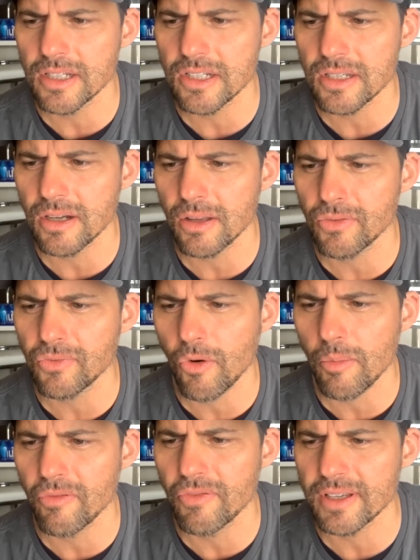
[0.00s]
is another form
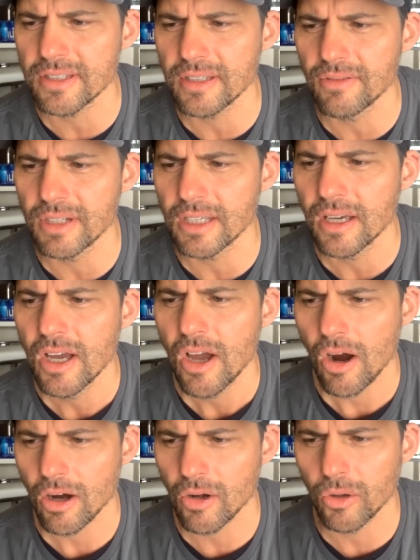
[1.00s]
of festivity
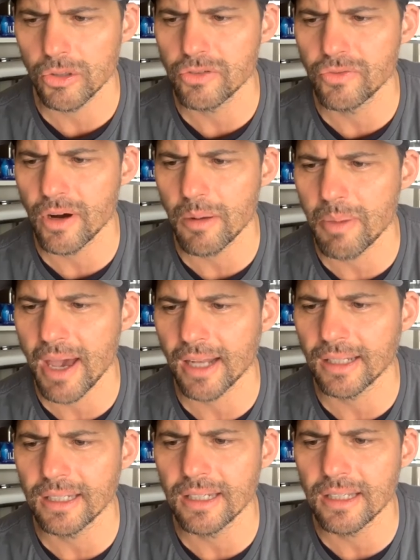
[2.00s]
our culture very
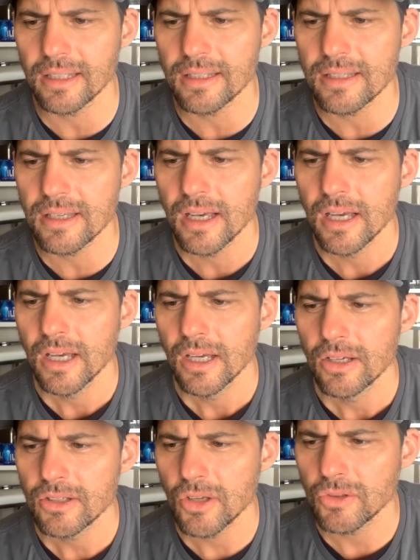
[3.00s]
badly needs.
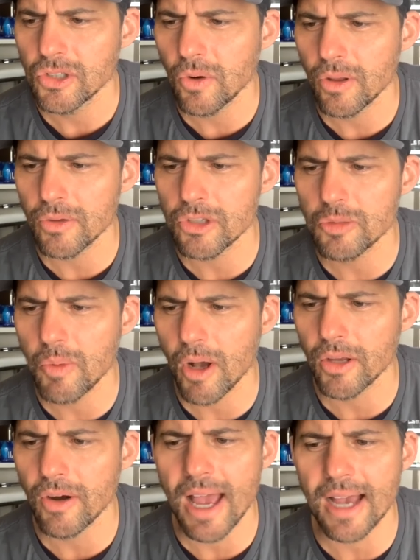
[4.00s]
So, too, are those
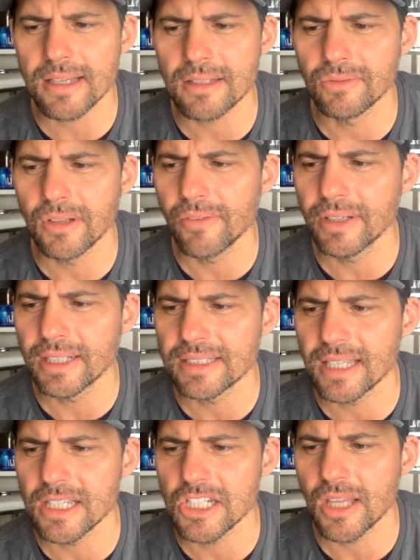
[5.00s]
smaller acts of loving
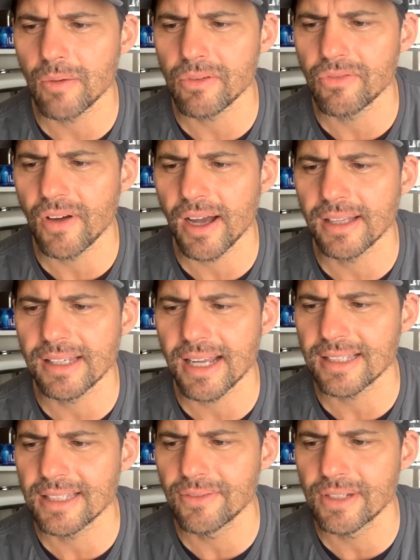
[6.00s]
attention that we find in
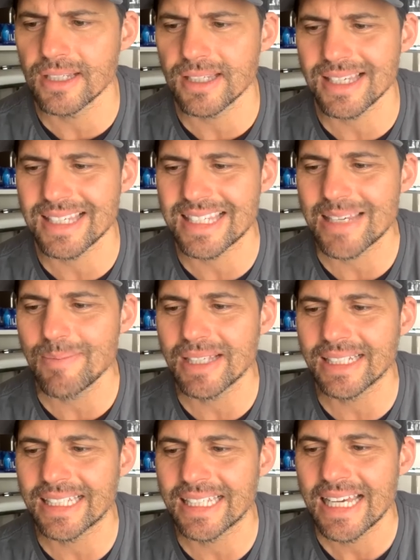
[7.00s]
activities as
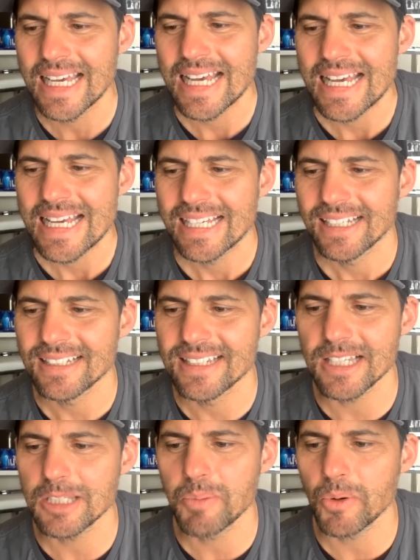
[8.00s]
seemingly
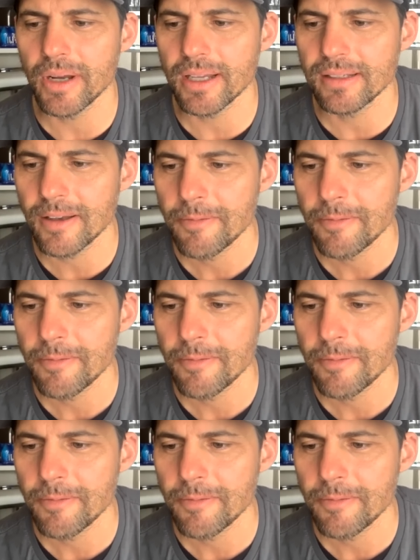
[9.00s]
disparate